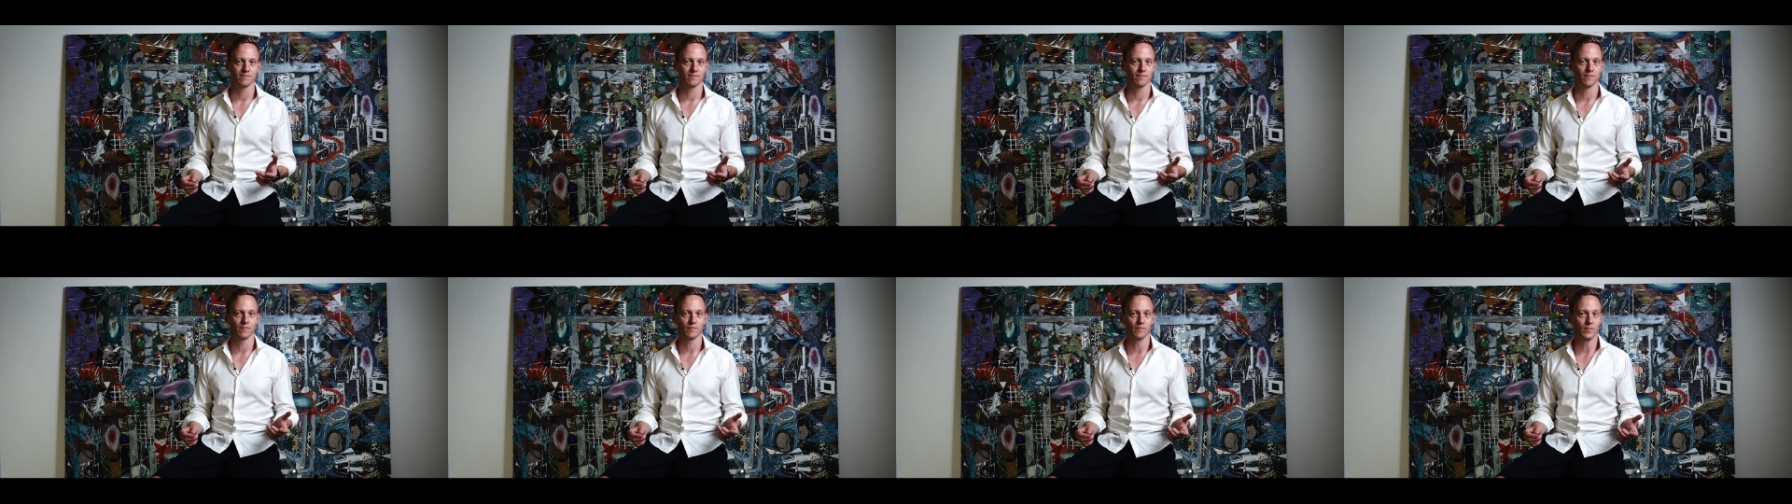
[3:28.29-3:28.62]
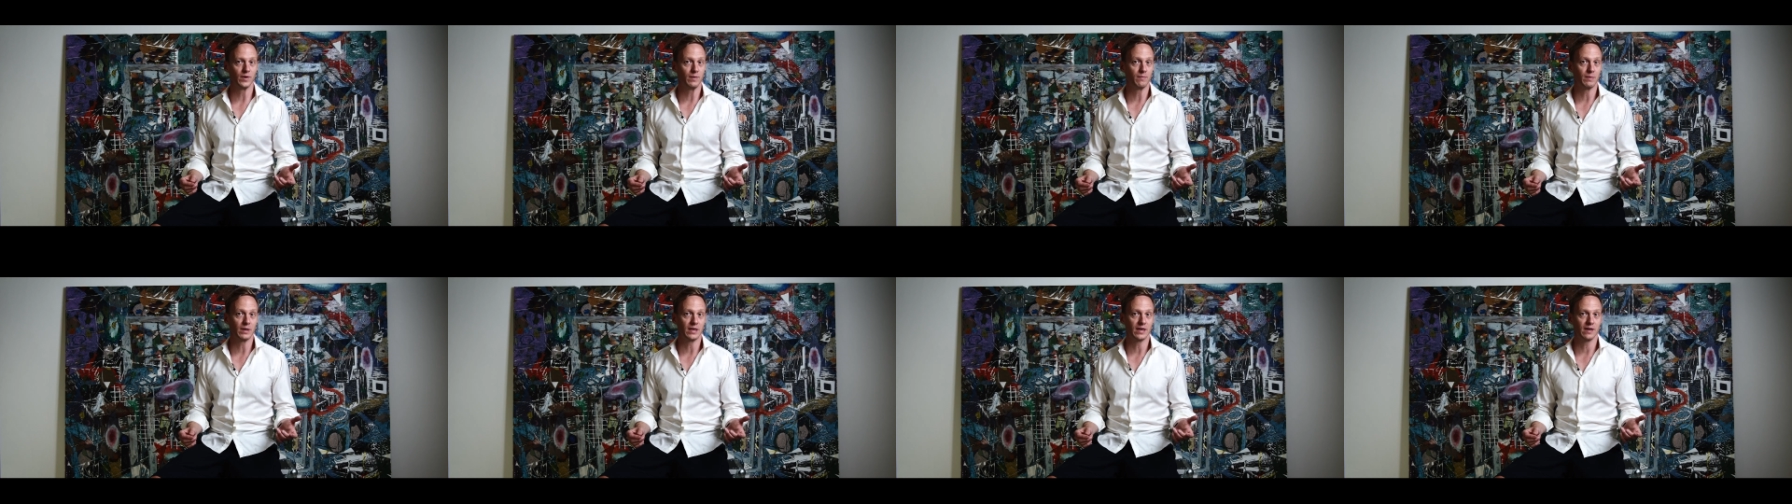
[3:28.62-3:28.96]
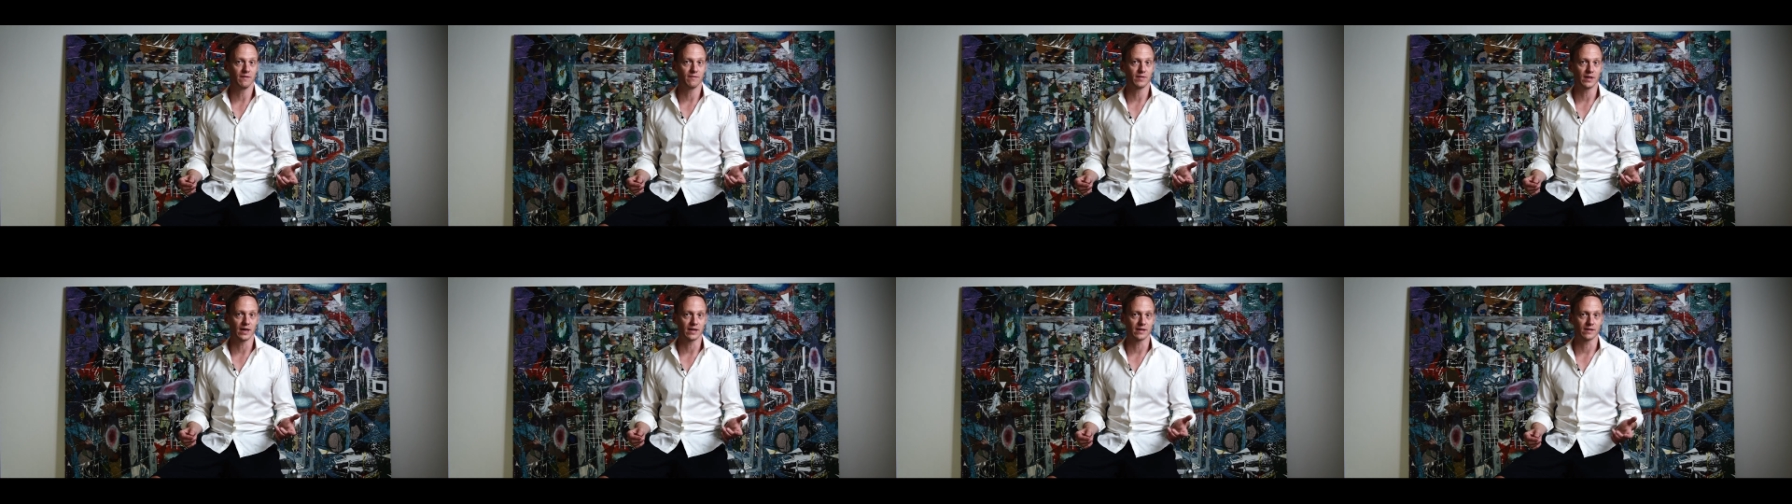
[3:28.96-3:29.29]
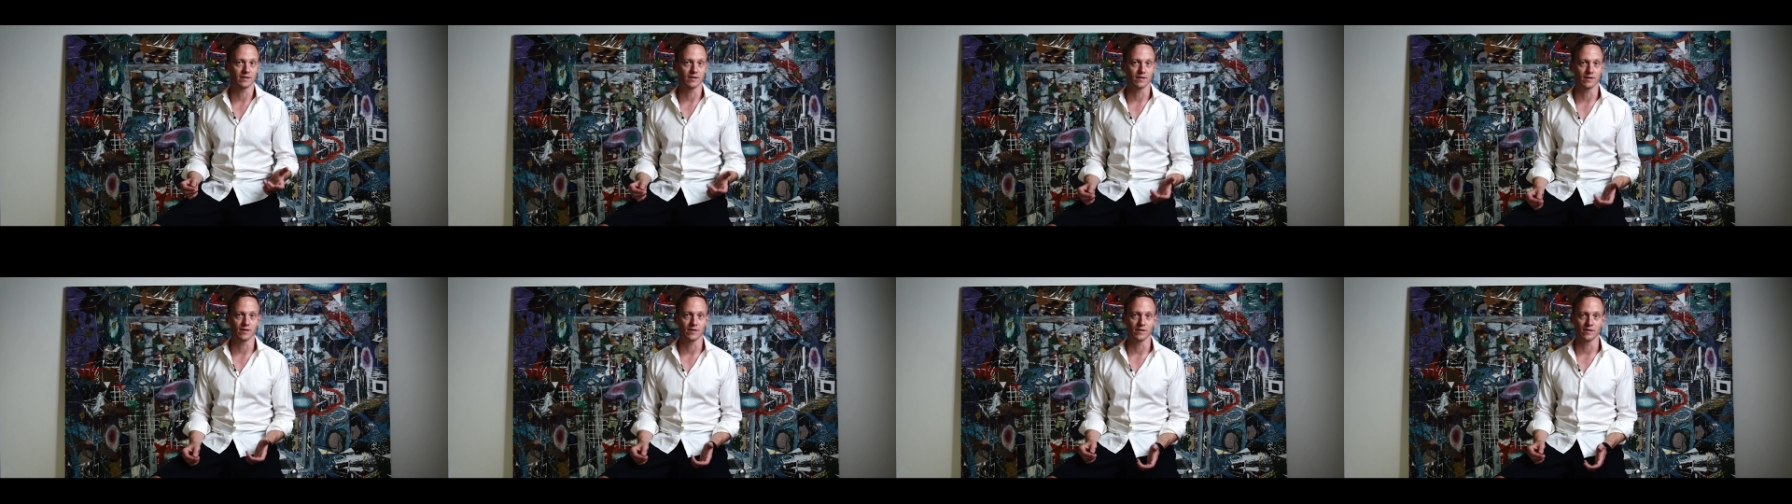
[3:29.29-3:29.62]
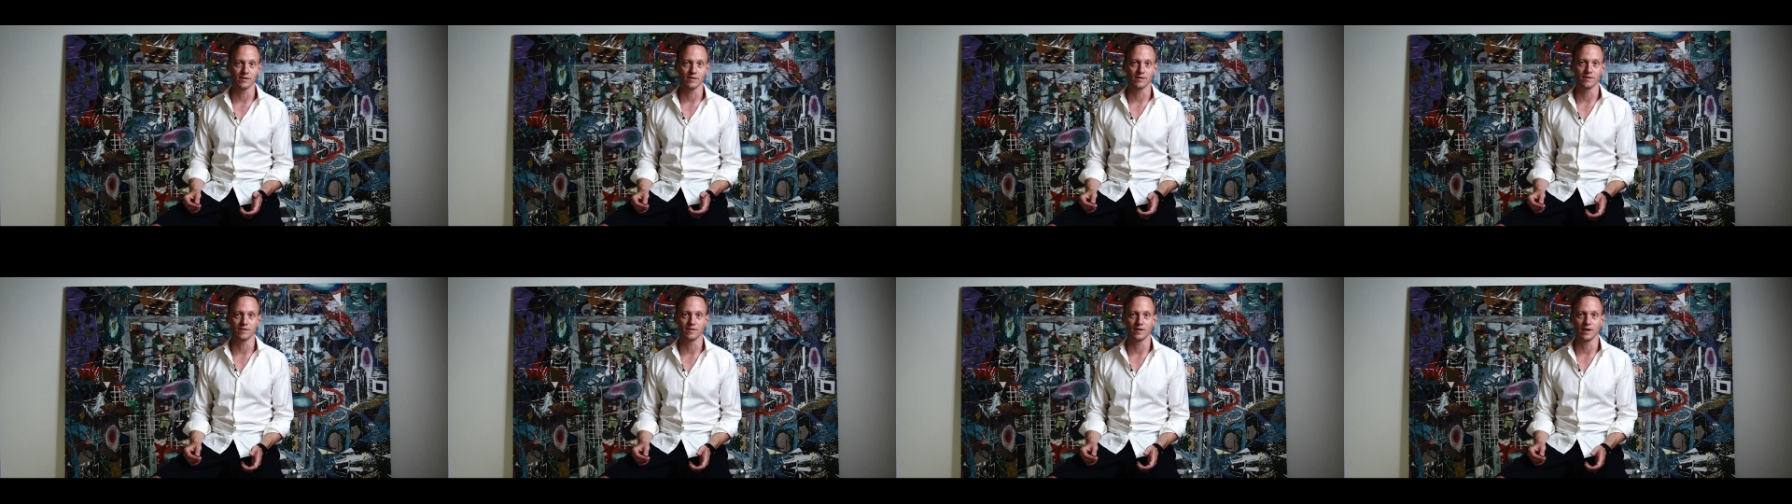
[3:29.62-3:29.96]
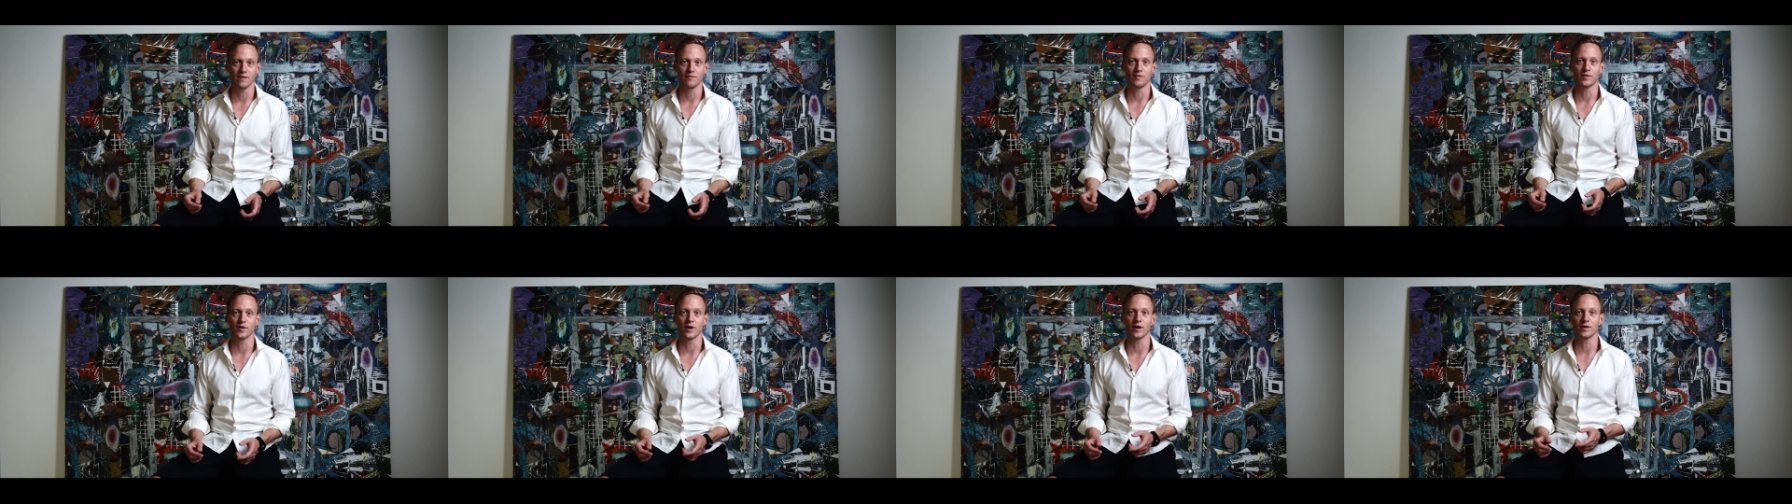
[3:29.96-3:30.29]
we believe that uh,
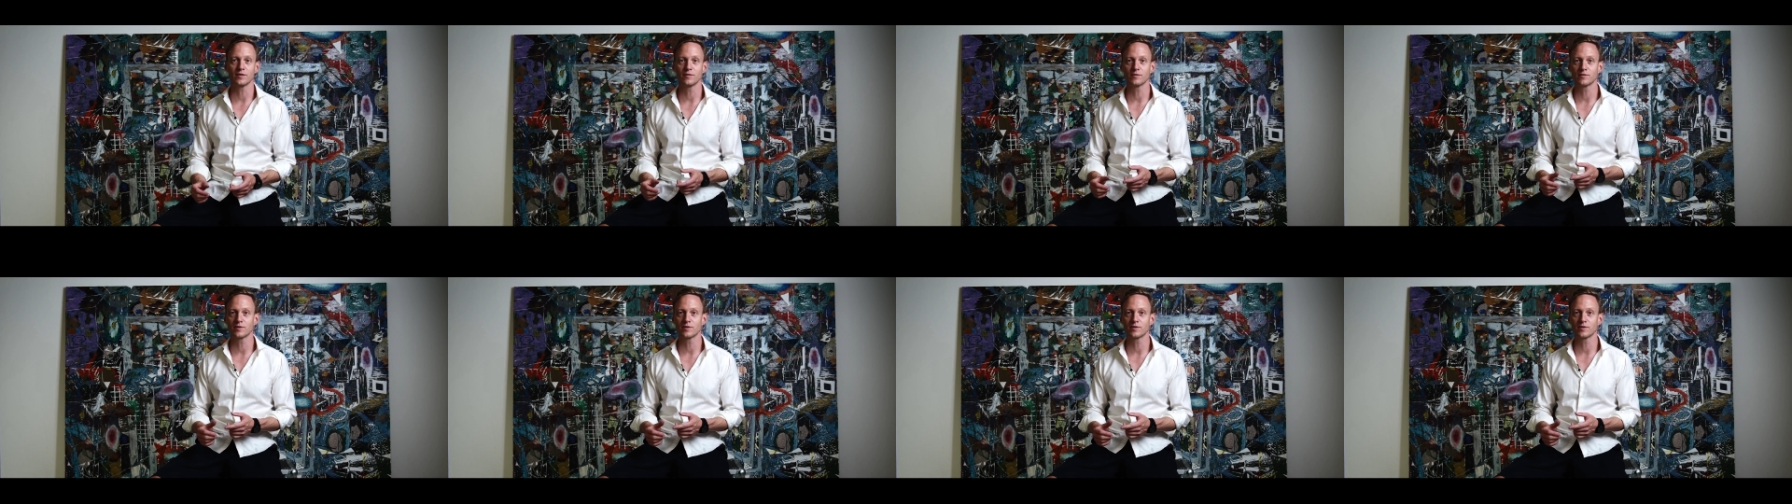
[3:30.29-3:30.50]
if you're not